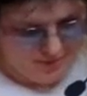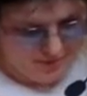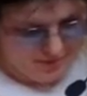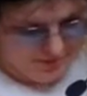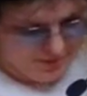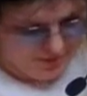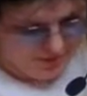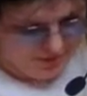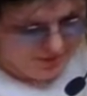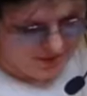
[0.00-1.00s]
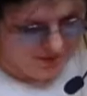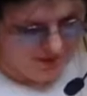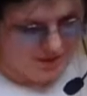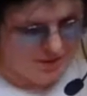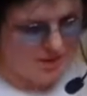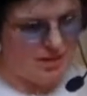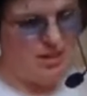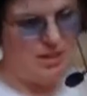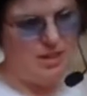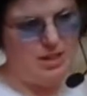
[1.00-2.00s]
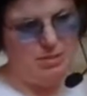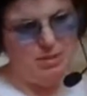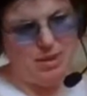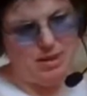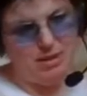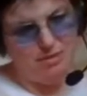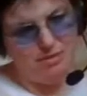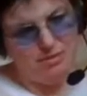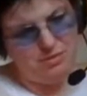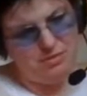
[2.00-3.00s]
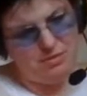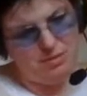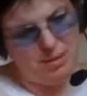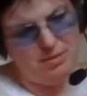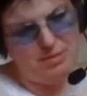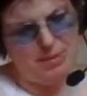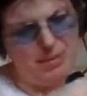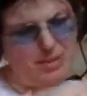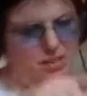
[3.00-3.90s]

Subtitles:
And then we have baby